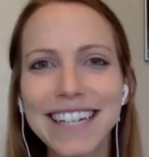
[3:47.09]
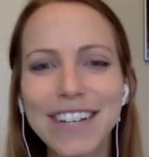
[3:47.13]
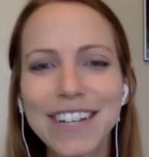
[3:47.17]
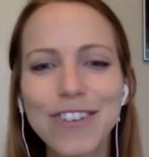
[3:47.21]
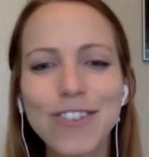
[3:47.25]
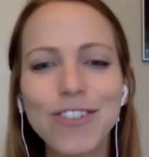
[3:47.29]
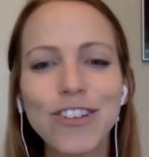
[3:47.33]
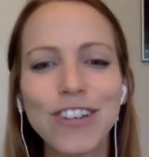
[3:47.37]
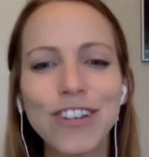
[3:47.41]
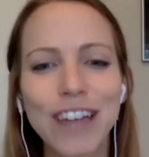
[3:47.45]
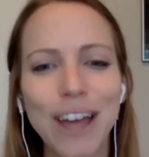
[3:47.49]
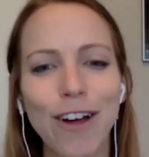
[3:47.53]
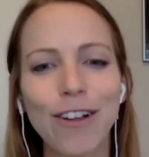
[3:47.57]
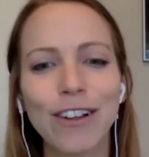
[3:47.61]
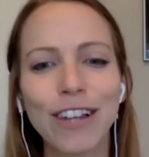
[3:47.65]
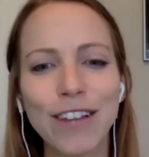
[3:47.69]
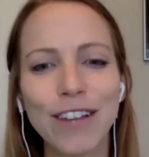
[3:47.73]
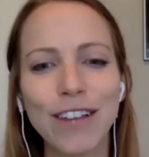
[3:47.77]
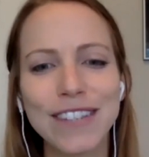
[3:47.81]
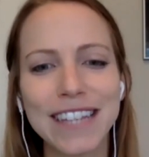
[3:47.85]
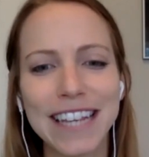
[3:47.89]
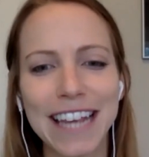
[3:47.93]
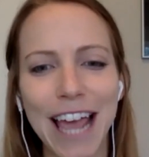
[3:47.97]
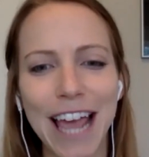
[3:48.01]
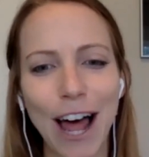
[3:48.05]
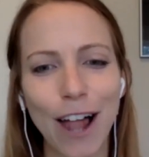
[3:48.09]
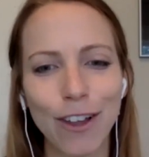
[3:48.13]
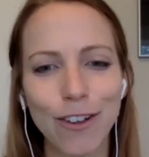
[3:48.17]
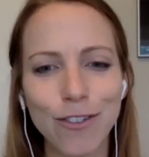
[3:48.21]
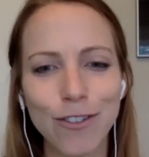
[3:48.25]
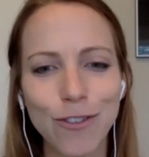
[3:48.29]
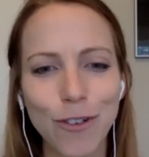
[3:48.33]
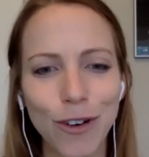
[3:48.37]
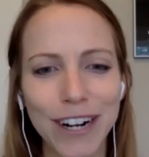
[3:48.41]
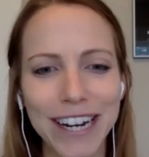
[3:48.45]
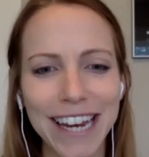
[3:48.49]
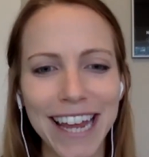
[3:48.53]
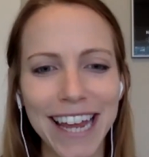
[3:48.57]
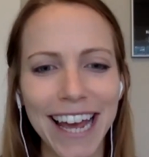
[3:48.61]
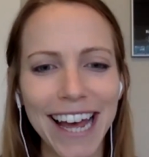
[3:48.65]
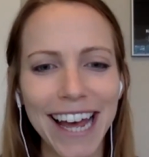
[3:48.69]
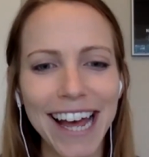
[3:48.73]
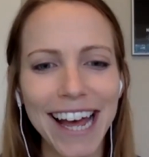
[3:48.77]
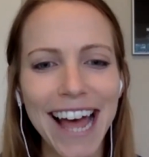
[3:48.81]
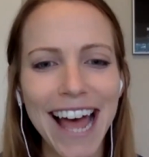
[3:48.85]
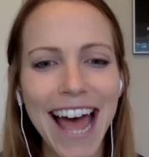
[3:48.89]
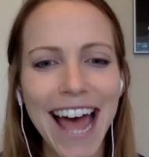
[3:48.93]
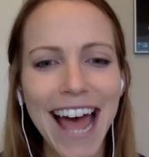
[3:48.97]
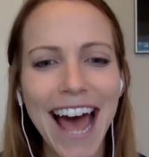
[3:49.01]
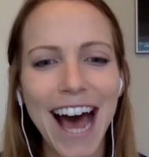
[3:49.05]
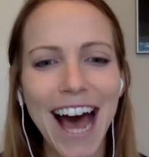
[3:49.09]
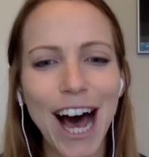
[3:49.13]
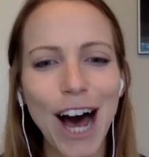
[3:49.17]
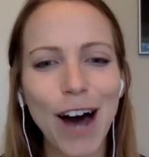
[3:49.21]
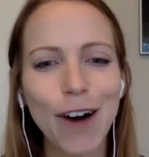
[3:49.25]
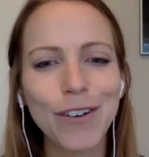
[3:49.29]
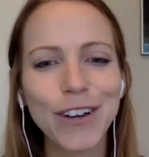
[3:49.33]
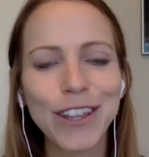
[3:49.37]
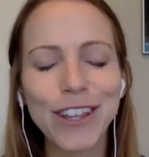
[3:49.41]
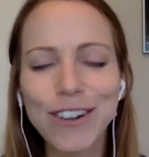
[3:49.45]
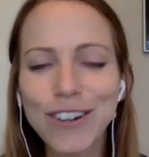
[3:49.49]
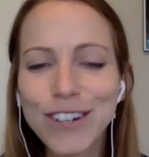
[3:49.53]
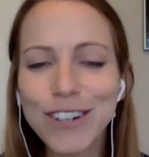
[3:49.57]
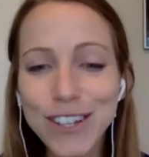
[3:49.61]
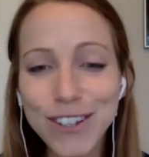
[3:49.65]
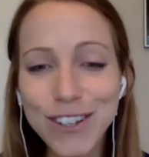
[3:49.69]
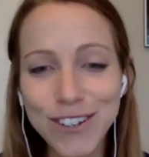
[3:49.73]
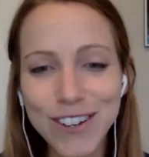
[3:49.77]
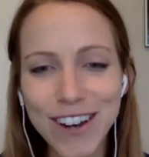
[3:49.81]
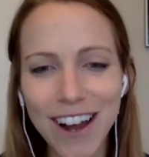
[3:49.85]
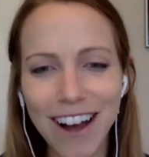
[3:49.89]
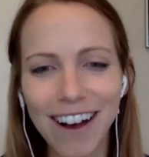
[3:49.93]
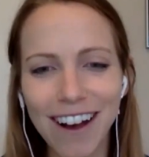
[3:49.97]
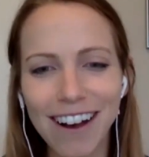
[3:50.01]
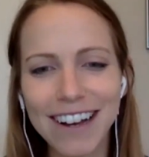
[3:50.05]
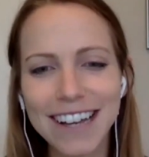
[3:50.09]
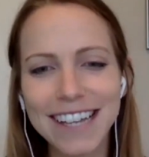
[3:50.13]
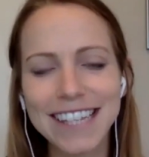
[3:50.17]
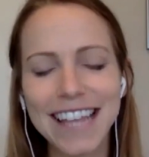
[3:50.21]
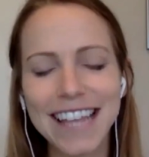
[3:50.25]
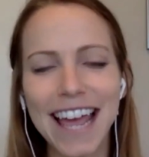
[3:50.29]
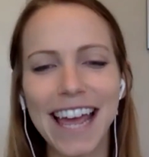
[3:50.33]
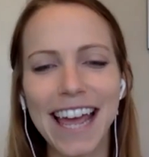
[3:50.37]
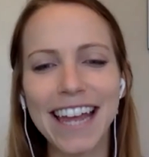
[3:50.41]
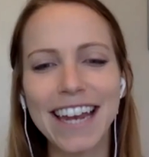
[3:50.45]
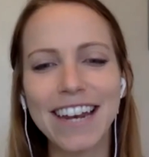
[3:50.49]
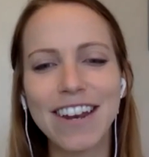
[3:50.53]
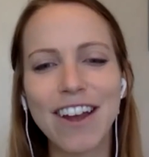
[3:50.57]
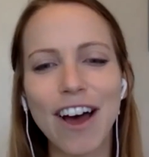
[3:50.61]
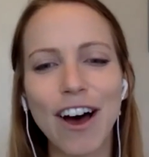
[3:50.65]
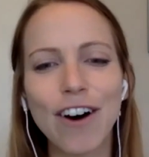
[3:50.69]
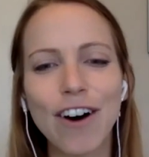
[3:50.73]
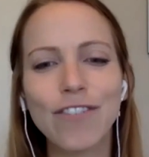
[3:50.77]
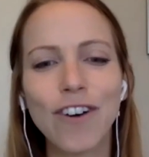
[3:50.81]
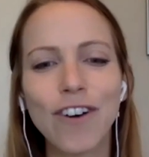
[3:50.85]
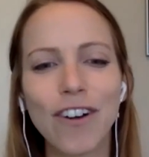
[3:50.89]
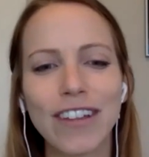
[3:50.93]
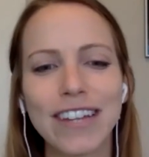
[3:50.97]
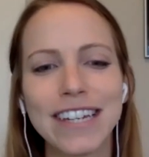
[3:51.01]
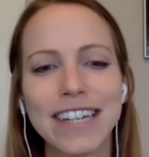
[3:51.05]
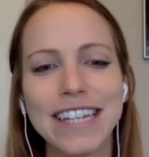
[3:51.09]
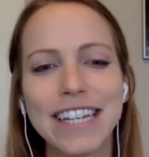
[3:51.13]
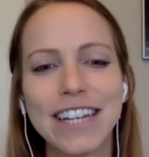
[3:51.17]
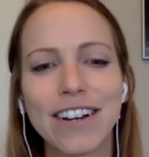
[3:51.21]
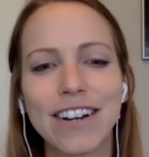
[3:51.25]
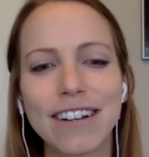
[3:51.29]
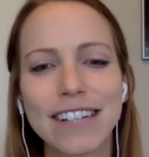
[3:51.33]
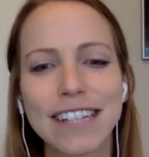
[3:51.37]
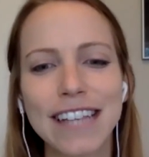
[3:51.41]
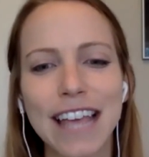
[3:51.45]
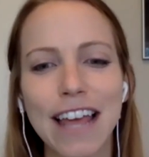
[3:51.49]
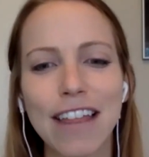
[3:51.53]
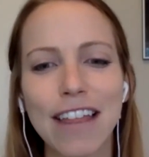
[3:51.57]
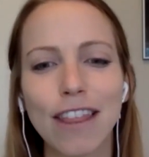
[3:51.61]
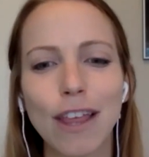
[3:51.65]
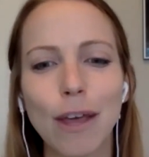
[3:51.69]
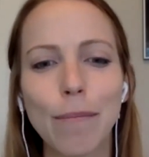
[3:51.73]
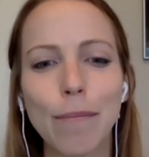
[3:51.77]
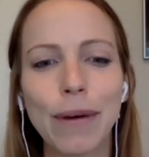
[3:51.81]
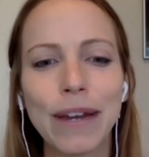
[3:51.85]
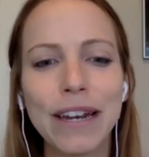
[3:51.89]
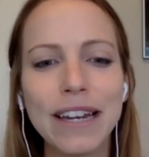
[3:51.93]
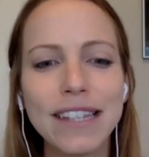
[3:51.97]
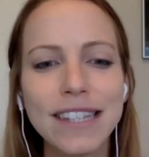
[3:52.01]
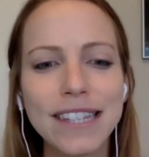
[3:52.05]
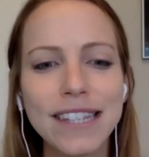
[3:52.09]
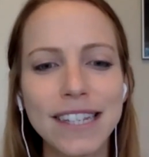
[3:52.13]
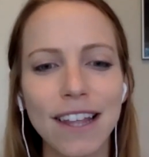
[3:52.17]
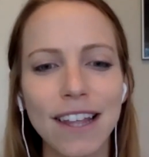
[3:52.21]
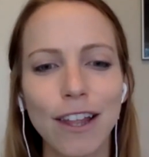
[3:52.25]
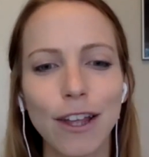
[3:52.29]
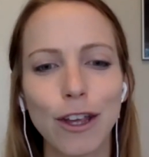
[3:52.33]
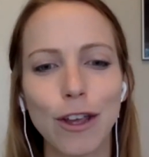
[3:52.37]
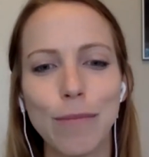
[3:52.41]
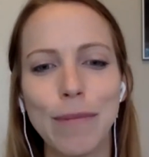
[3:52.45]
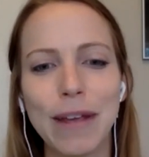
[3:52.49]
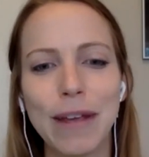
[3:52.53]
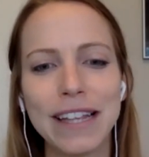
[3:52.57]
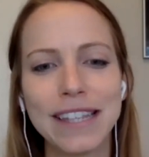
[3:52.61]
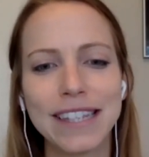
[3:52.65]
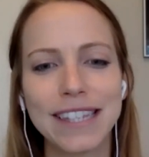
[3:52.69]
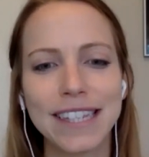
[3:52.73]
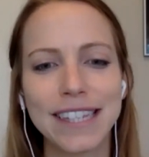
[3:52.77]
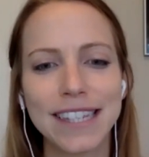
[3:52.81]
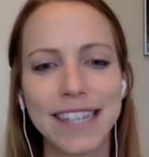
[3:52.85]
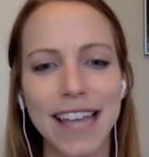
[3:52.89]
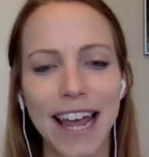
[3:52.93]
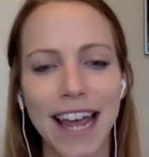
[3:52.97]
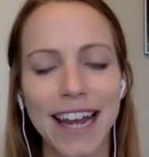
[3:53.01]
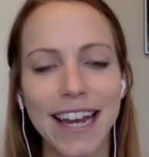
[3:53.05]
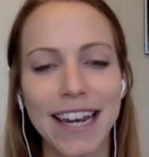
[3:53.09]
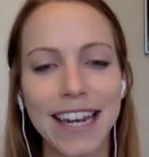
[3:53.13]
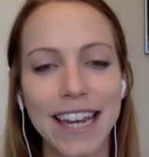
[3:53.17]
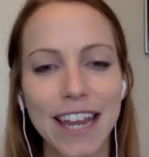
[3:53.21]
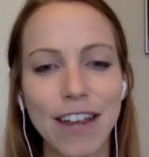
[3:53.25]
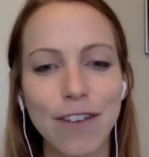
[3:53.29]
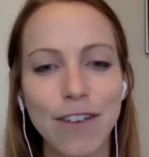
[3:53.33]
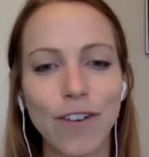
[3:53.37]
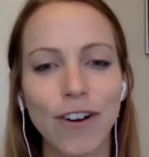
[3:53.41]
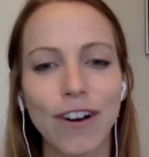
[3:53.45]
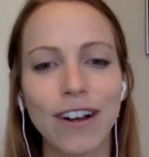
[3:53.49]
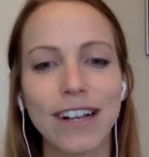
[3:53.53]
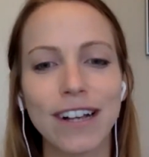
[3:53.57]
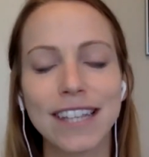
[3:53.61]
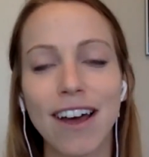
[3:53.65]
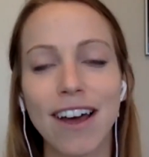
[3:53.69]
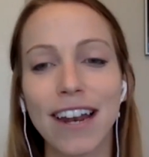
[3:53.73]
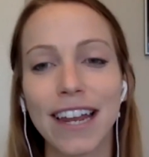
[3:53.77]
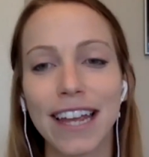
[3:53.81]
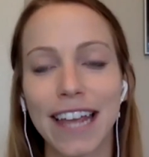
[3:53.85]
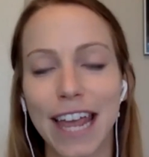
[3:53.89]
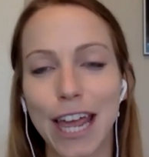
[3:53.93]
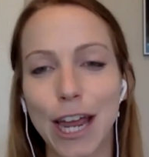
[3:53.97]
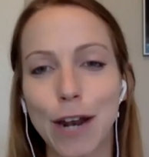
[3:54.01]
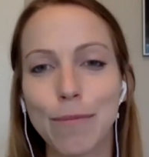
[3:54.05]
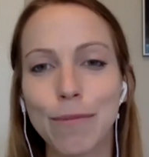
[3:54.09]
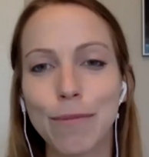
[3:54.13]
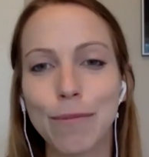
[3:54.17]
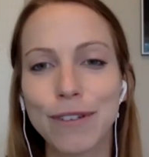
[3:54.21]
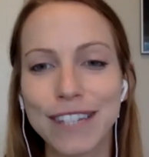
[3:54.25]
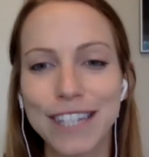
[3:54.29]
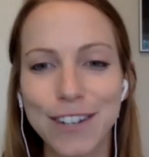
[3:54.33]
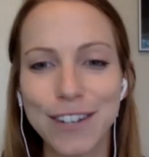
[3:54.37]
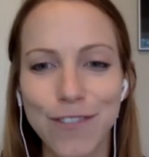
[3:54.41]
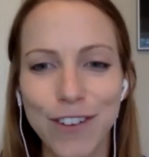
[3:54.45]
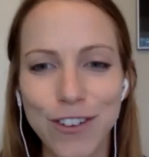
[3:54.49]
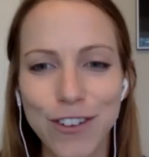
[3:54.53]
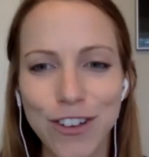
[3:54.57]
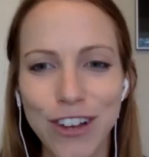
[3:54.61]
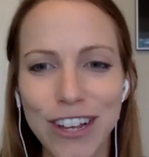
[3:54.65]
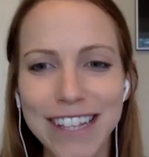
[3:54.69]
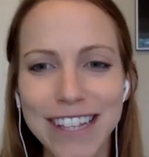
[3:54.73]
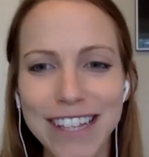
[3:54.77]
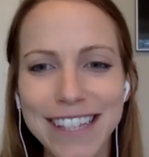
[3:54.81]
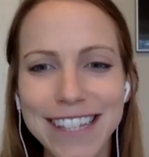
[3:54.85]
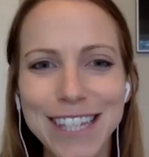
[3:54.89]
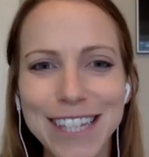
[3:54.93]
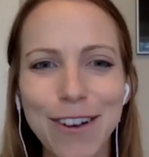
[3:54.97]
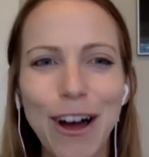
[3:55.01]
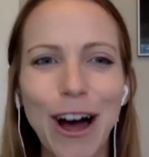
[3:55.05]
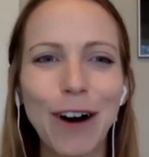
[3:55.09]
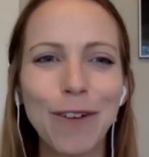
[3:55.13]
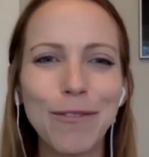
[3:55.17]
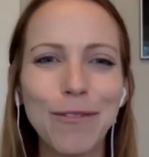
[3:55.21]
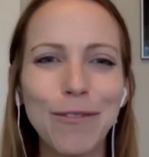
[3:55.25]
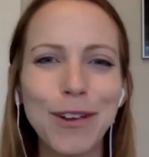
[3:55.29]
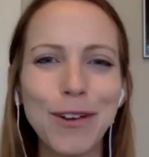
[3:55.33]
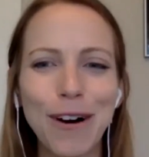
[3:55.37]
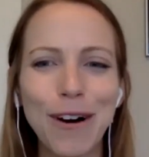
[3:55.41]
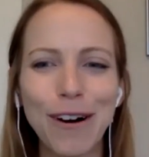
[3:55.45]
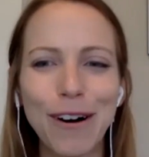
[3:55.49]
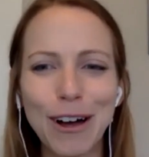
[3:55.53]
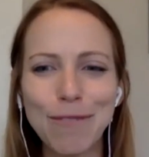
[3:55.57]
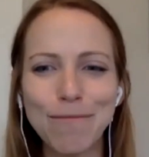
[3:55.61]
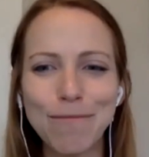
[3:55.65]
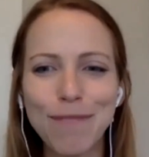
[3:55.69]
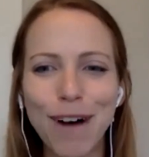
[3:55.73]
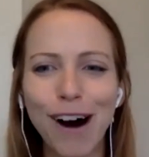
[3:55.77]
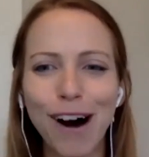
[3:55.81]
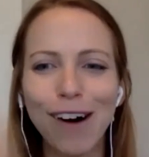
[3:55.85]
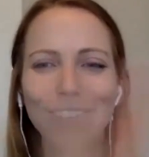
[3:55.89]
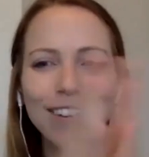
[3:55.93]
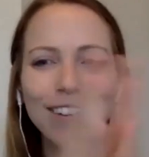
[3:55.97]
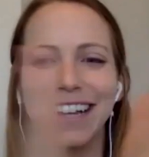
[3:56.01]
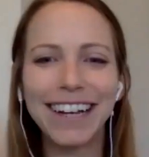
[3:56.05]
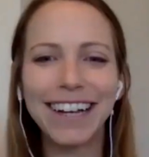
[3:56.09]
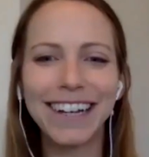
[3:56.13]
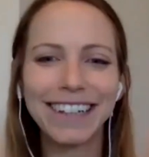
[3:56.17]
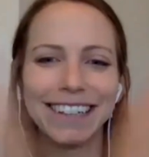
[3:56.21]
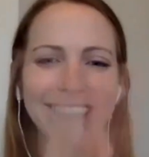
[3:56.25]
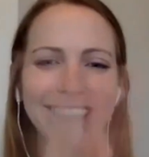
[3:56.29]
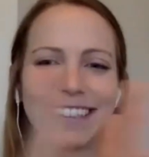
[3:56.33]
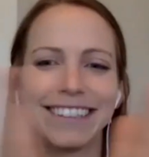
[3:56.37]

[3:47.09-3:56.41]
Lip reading: She now lives in California with her 2 dogs and volunteers at the Peninsula Humane Society for Exotic Animals Division. So help me welcome Paula.